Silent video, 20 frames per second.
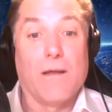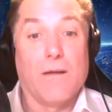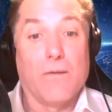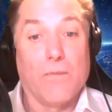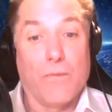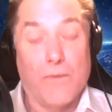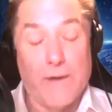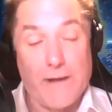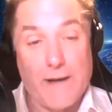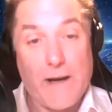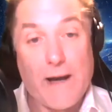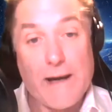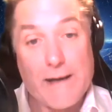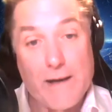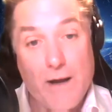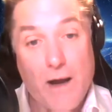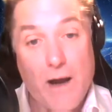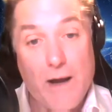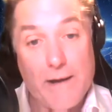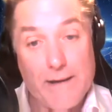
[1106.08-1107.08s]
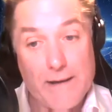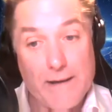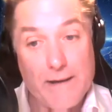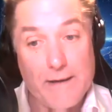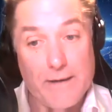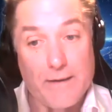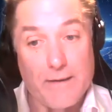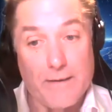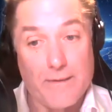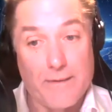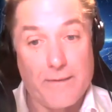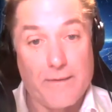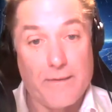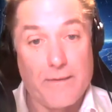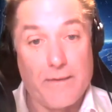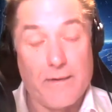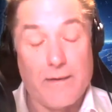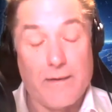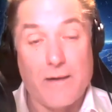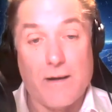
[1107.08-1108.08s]
When I got here,
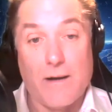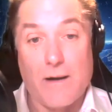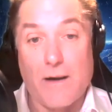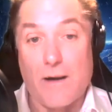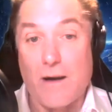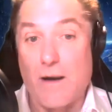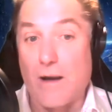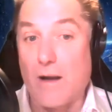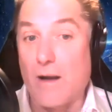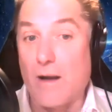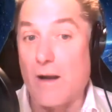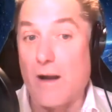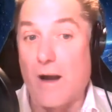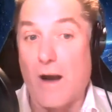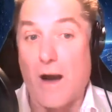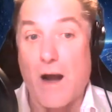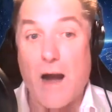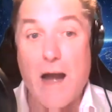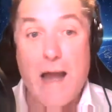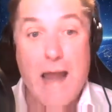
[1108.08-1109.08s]
I